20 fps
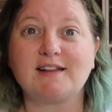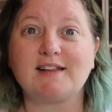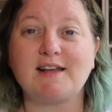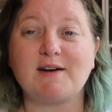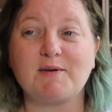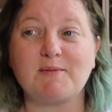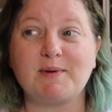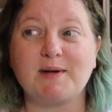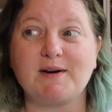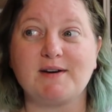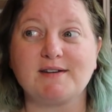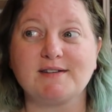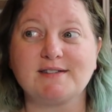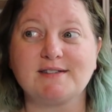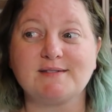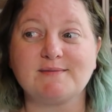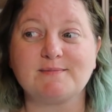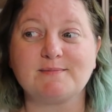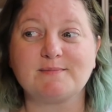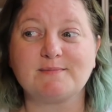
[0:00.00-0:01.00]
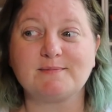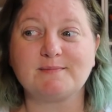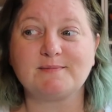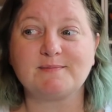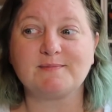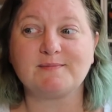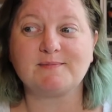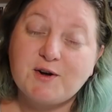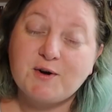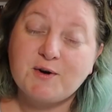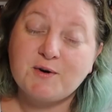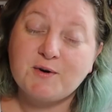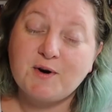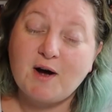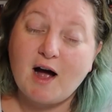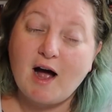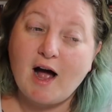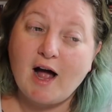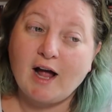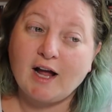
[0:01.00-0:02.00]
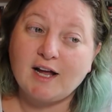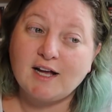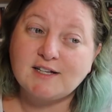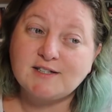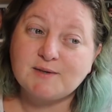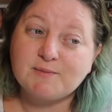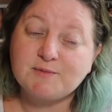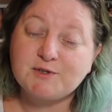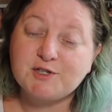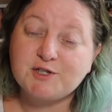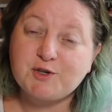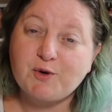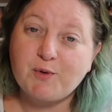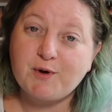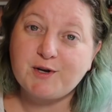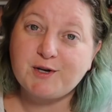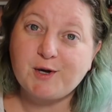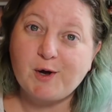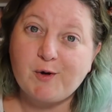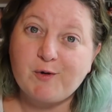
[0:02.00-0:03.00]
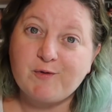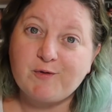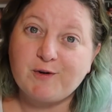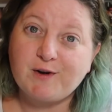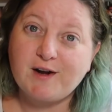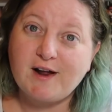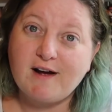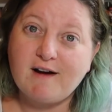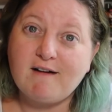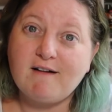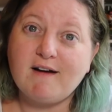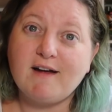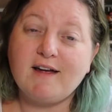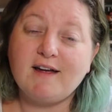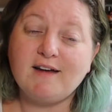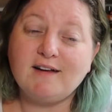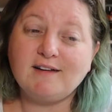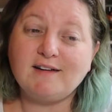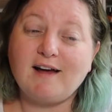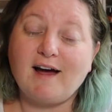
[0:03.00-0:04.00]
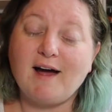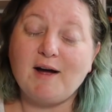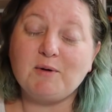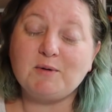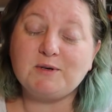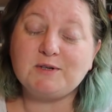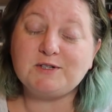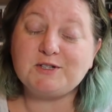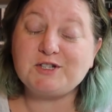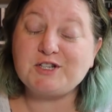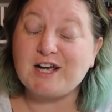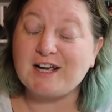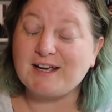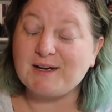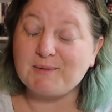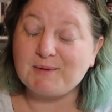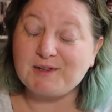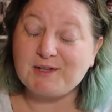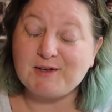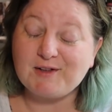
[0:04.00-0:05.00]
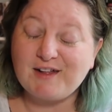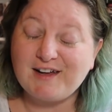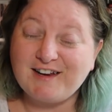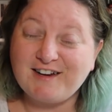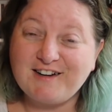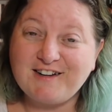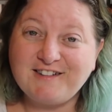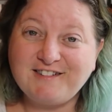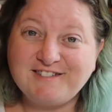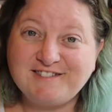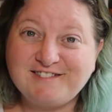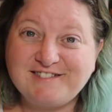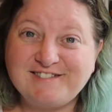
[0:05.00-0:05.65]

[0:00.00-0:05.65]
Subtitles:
That would be awesome. So I guess I'm just going to go for now, and I will check in with you later.